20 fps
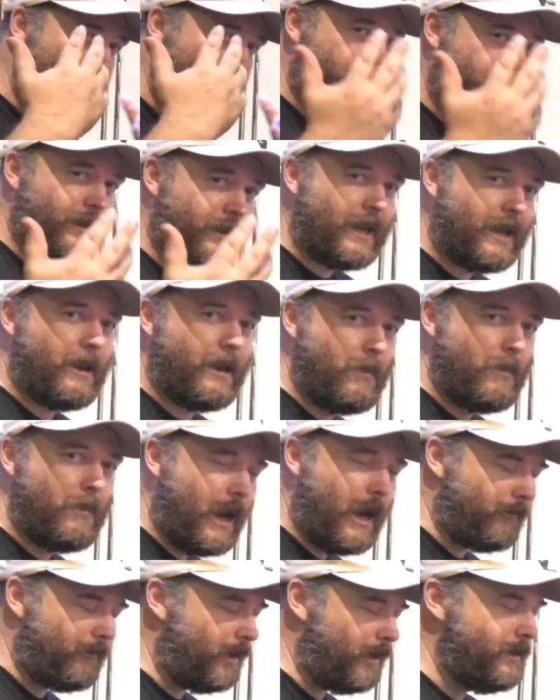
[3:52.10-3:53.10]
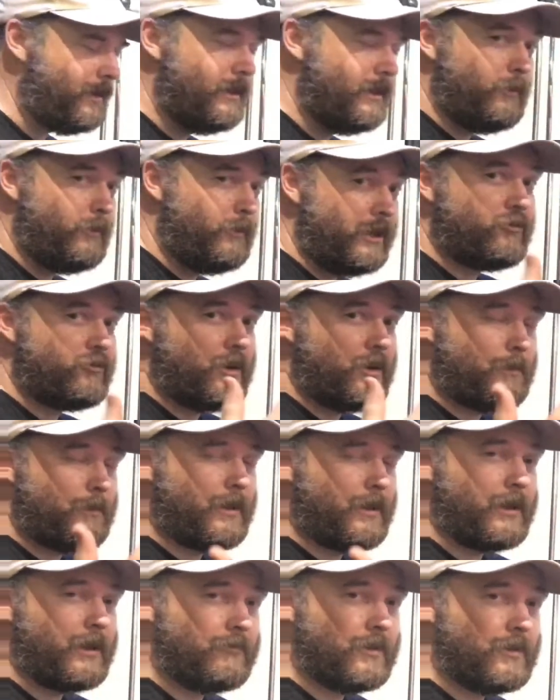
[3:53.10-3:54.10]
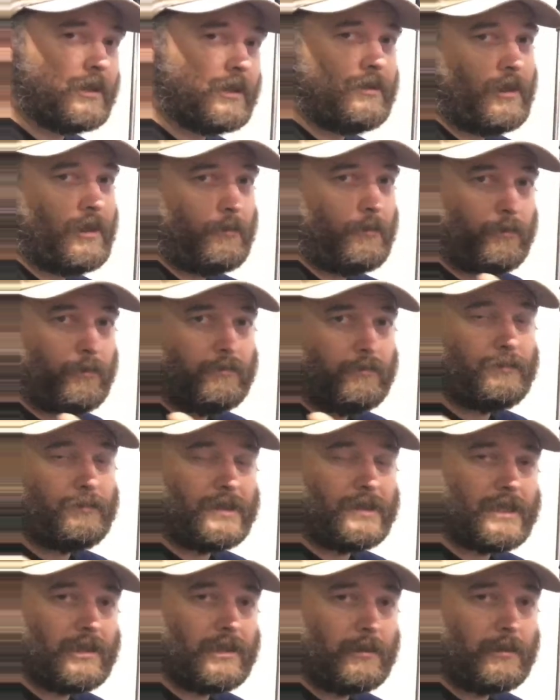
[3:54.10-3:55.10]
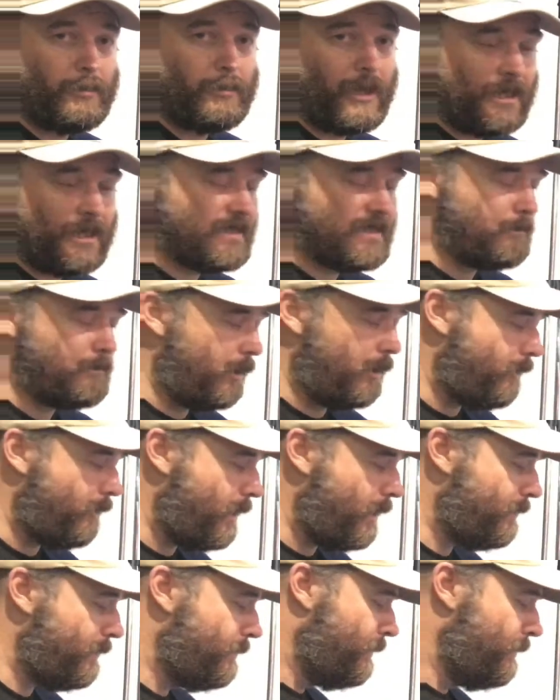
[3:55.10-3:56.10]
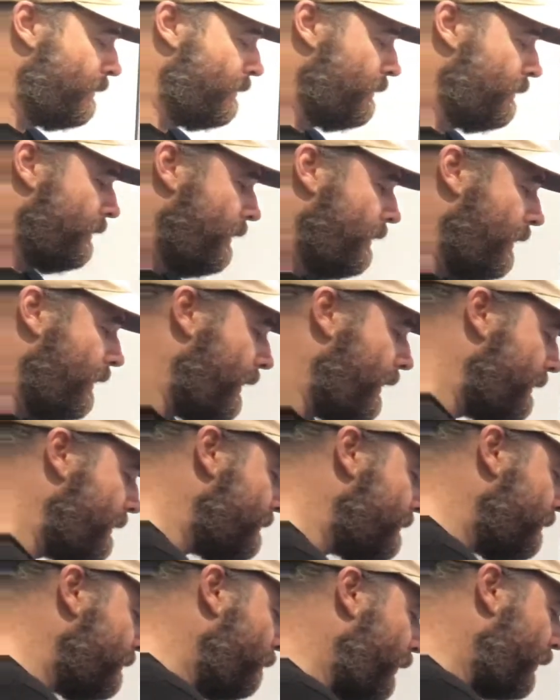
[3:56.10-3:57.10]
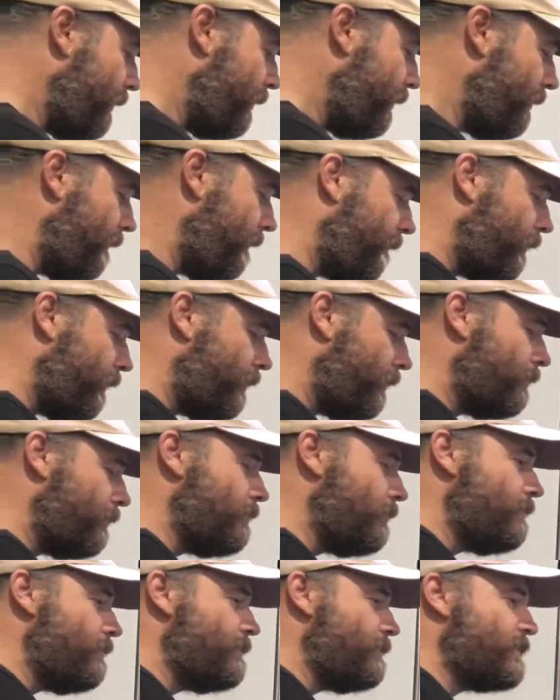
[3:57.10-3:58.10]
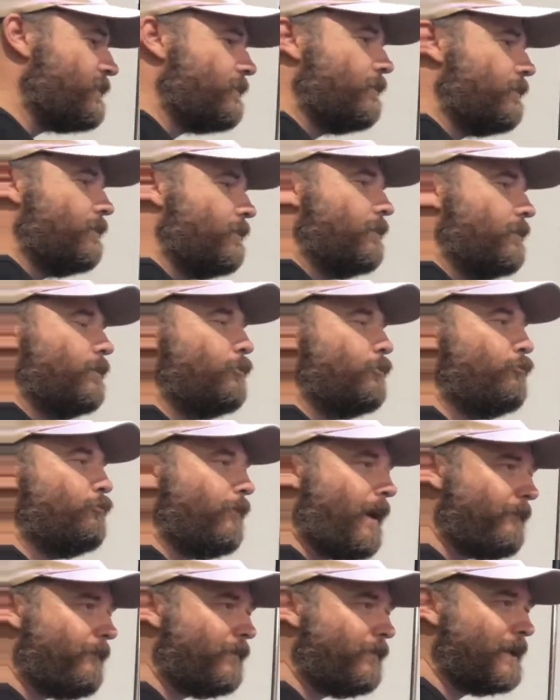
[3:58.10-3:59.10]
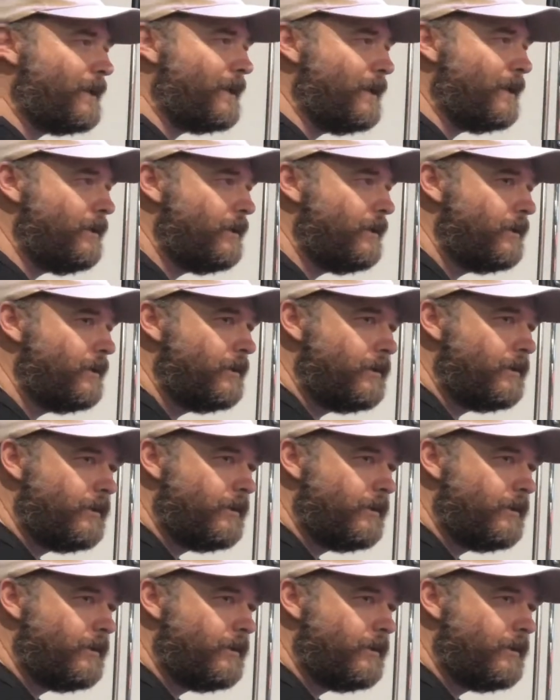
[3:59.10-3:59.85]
came out, right? When you're trying to play really, particularly pianissimo, right? But if you can use gravity, you